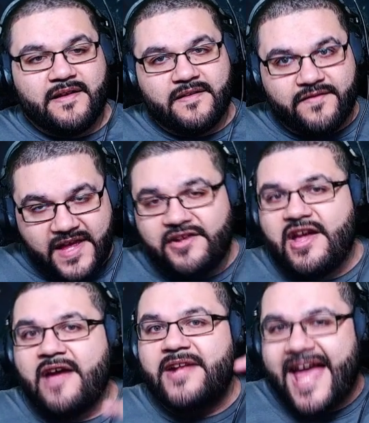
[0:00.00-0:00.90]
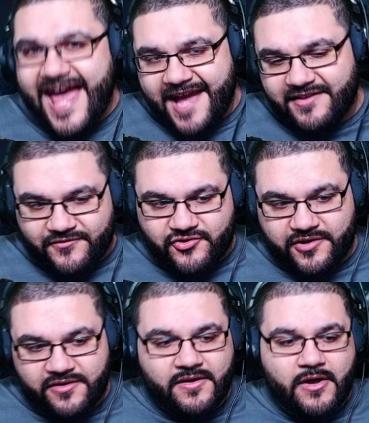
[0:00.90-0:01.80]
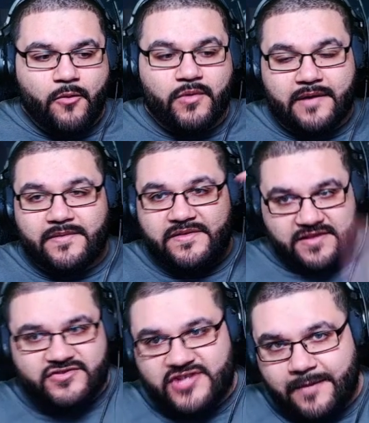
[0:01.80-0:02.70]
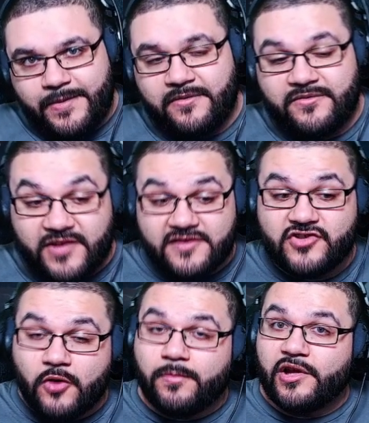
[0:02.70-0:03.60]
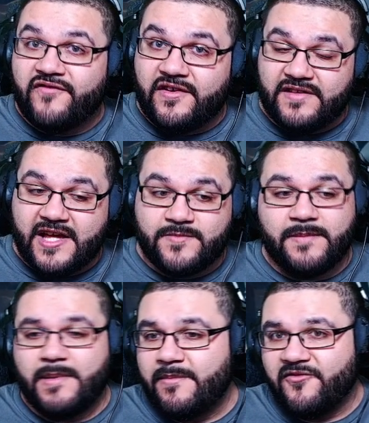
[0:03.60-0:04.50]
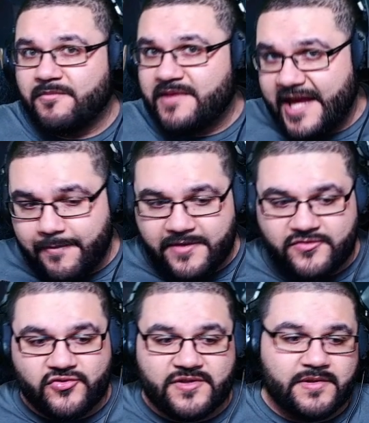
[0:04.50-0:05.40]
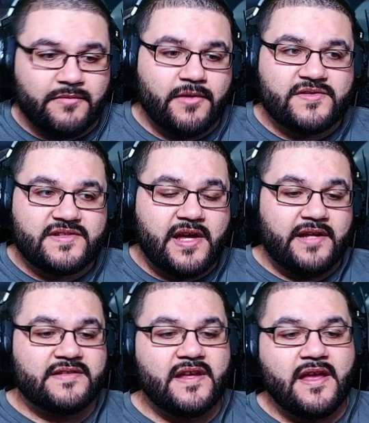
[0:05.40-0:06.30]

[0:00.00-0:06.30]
Then you have an active trigger whenever this champion does go below 50 HP, maybe from damage or something along those lines.